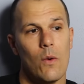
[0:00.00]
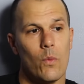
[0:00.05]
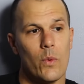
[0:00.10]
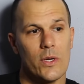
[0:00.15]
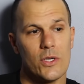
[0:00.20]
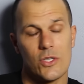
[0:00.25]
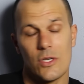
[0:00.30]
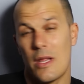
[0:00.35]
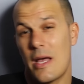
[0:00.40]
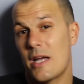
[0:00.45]

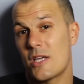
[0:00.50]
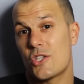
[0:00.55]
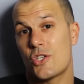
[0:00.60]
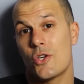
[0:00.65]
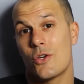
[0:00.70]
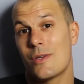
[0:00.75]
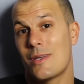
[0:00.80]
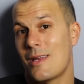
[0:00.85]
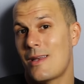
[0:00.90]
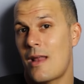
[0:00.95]
Which last
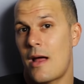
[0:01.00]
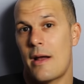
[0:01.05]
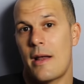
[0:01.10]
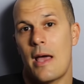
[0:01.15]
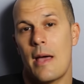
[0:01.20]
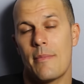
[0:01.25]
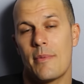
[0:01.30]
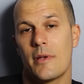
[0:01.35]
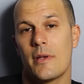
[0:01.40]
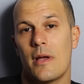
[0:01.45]
year did not
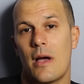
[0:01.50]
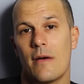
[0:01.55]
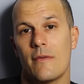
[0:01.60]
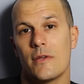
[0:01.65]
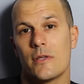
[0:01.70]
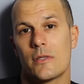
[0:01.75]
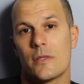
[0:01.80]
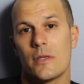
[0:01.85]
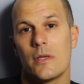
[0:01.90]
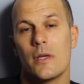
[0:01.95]
happen,
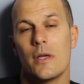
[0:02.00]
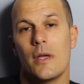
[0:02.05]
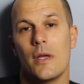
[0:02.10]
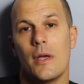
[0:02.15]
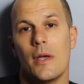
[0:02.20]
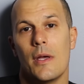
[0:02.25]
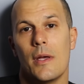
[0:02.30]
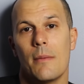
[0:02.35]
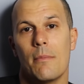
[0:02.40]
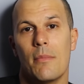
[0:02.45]
obviously,
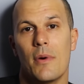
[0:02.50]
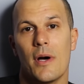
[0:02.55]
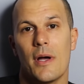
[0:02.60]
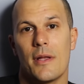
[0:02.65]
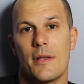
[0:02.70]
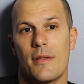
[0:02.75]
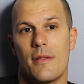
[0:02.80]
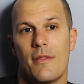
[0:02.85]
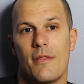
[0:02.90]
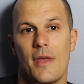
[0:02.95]

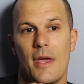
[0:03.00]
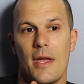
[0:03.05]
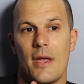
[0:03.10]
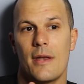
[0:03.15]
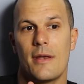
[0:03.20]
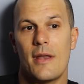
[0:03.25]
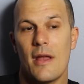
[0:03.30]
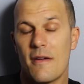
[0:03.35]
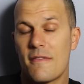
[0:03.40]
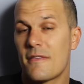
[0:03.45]
but
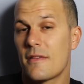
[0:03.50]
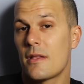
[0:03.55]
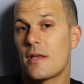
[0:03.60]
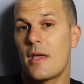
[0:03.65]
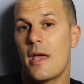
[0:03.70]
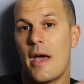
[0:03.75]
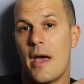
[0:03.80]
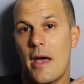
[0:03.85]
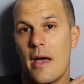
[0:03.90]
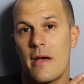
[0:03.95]
they
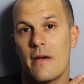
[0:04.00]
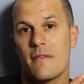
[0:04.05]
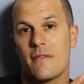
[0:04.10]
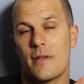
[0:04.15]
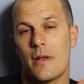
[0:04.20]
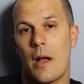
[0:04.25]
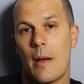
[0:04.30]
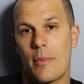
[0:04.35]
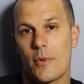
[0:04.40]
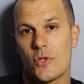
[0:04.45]
definitely have
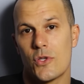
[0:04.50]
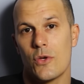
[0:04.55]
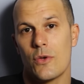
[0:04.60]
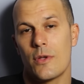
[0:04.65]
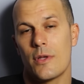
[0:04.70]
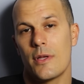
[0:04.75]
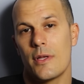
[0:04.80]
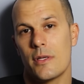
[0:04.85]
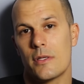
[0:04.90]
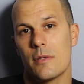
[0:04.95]
an
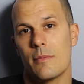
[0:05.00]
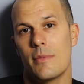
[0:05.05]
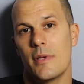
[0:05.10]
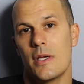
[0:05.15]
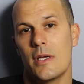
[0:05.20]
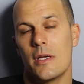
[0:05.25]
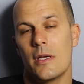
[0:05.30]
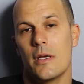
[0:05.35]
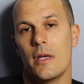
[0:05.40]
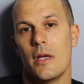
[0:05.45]
opportunity to
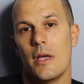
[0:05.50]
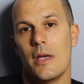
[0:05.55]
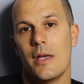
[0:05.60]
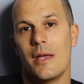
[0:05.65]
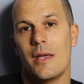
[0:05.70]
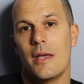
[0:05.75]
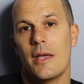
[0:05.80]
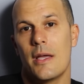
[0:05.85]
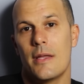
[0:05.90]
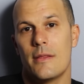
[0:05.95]
be
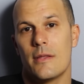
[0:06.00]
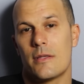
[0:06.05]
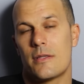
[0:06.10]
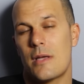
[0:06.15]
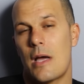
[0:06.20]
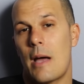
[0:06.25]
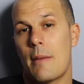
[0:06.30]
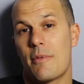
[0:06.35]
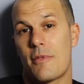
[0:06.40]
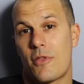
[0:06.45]
in the
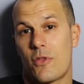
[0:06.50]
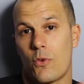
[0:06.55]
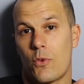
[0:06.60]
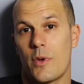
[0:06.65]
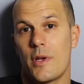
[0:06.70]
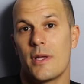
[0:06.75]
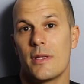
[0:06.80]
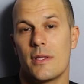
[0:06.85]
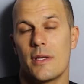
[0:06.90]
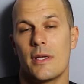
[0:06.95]
top
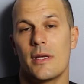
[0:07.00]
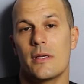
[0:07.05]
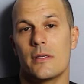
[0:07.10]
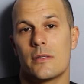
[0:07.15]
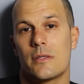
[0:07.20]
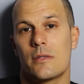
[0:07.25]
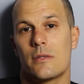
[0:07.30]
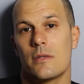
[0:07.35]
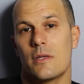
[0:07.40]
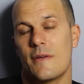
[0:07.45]
3 in the
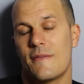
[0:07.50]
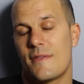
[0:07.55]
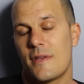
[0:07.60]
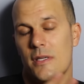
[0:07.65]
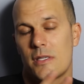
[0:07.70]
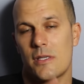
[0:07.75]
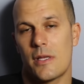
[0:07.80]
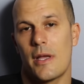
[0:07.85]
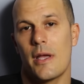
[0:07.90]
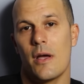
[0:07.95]
East if they
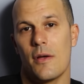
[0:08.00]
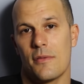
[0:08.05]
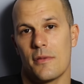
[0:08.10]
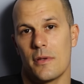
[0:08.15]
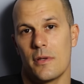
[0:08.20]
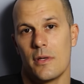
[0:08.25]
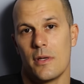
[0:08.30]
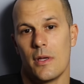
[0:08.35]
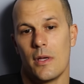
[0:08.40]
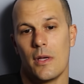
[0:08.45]
stay healthy.